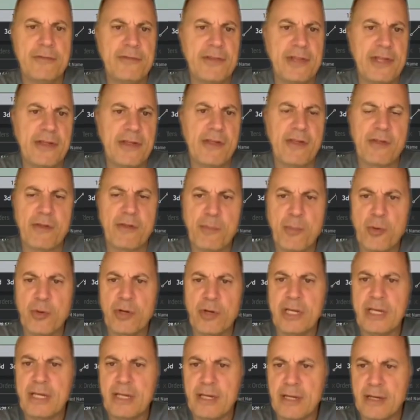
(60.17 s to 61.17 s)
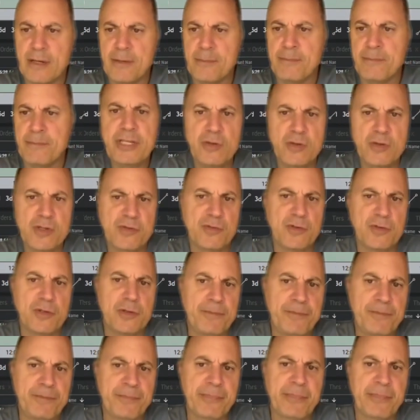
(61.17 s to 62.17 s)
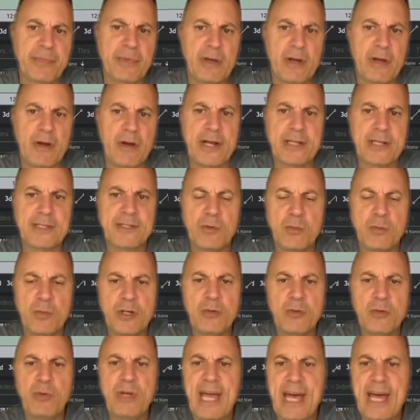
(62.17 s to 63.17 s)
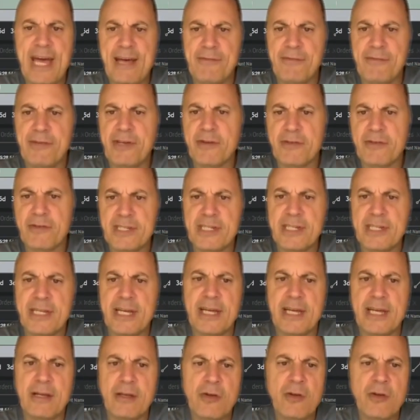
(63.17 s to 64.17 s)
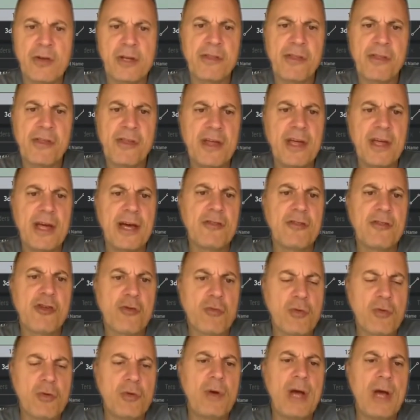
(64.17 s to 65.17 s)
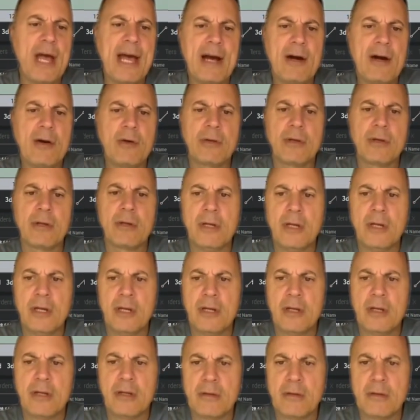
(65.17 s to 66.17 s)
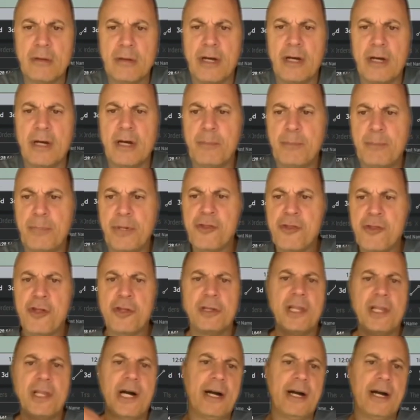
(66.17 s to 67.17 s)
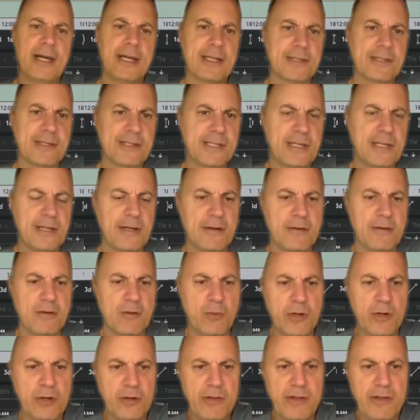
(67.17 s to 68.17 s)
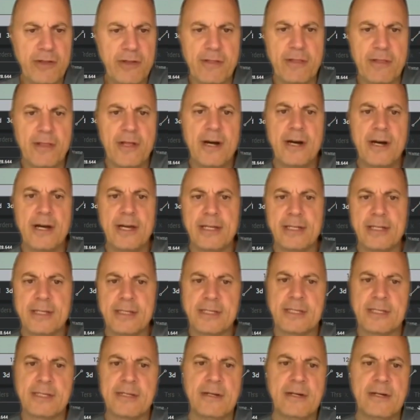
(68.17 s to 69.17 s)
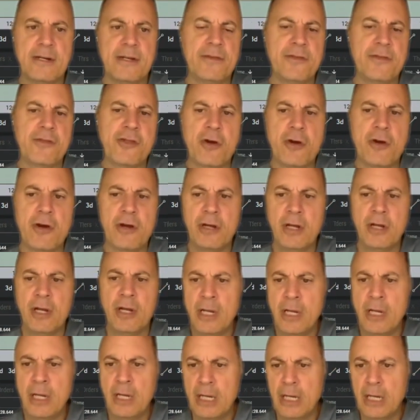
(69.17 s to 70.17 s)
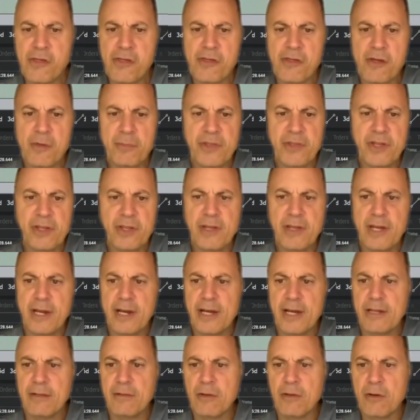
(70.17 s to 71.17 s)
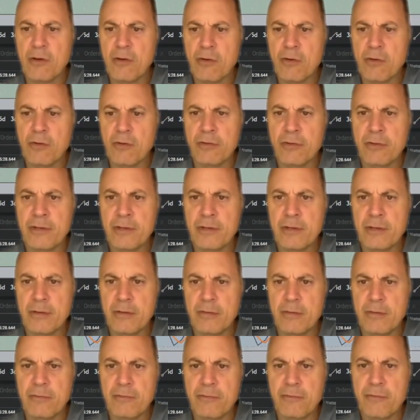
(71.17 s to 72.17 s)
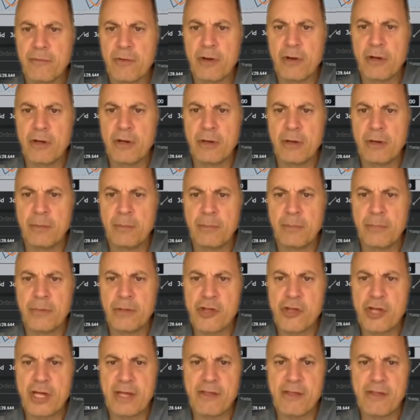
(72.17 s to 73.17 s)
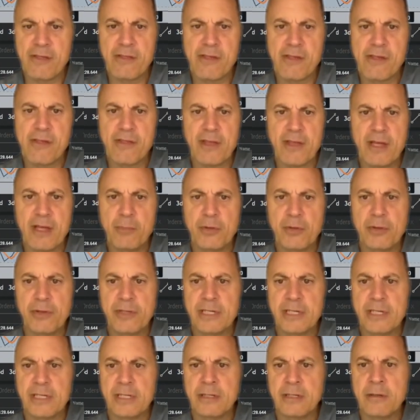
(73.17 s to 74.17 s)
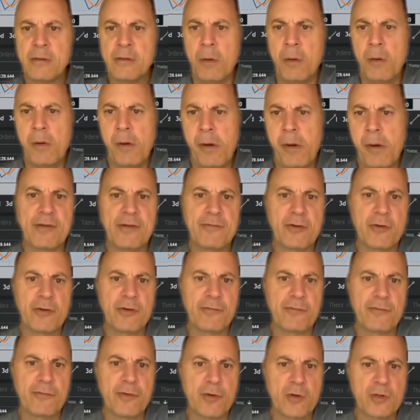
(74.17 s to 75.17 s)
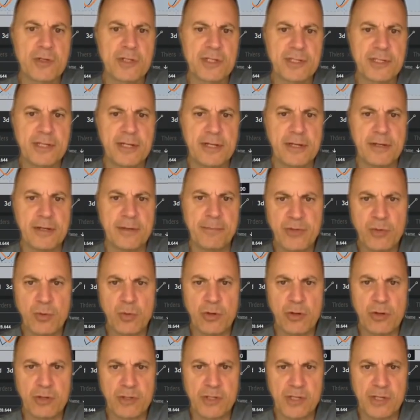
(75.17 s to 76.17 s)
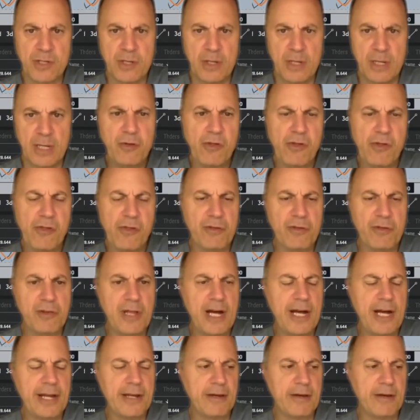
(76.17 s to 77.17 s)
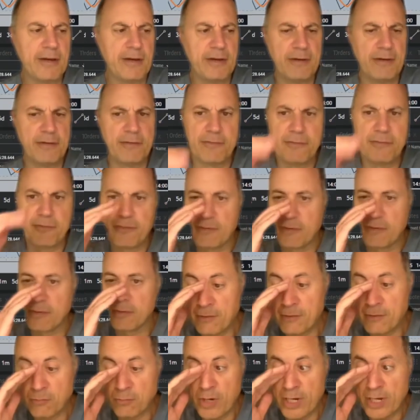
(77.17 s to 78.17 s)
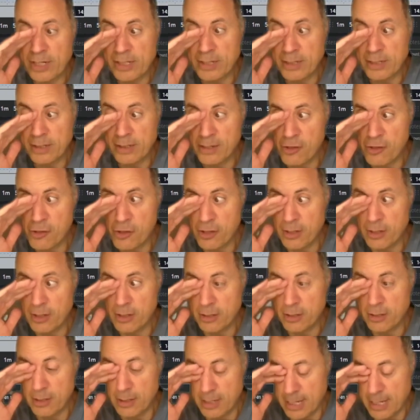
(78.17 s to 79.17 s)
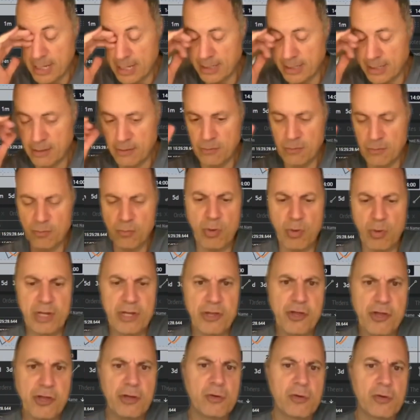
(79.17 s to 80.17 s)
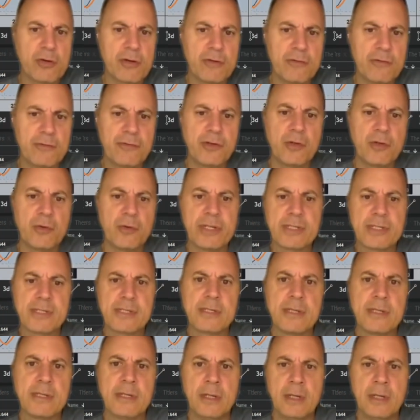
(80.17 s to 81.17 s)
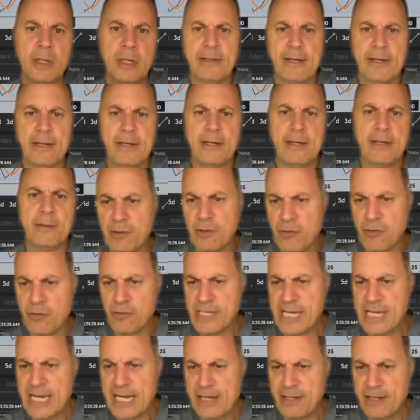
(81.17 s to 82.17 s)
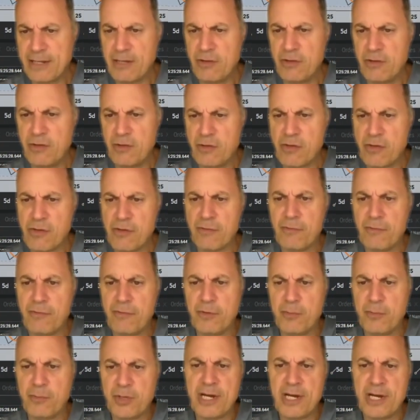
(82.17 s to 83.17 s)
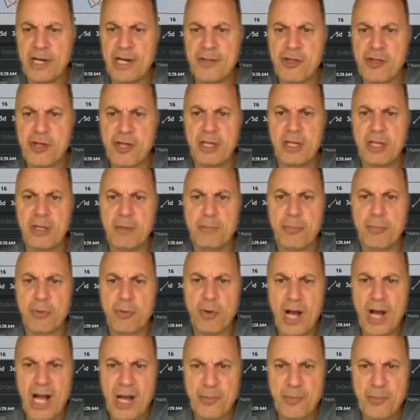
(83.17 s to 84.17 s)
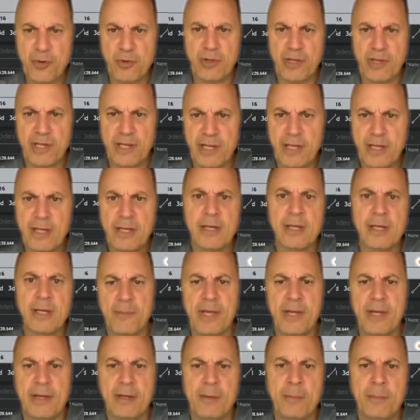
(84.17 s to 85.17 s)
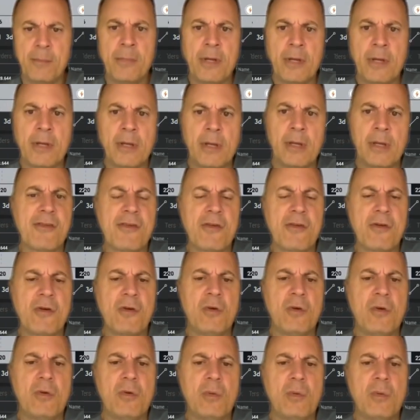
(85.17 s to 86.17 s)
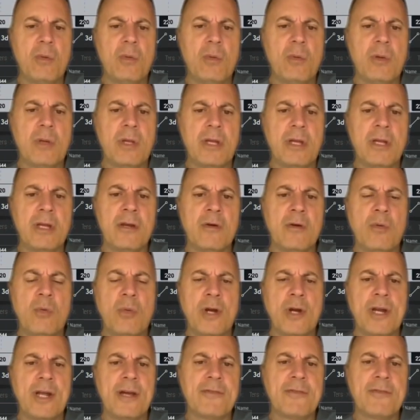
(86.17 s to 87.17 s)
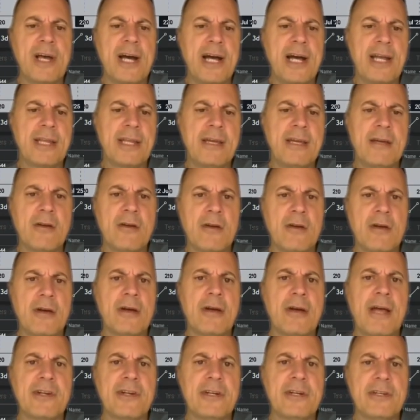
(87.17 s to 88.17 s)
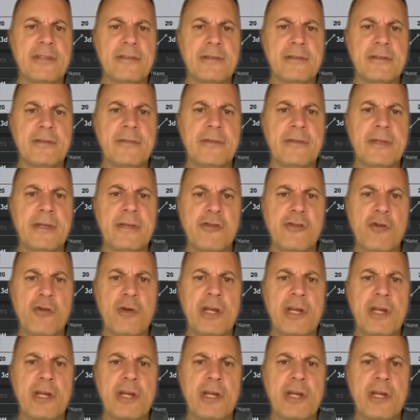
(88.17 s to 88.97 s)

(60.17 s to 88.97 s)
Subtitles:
all of this is pretty useful. All right, so what do we have here today? You can see I drew out a bunch of lines here. What are these lines on the chart? This is something that I learned from Jason Stapleton, one of my very first mentors. He used a lot of pattern recognition and ratio confluence. And I learned how to use Fibonacci properly from him. And so, what I've got here, I have it on the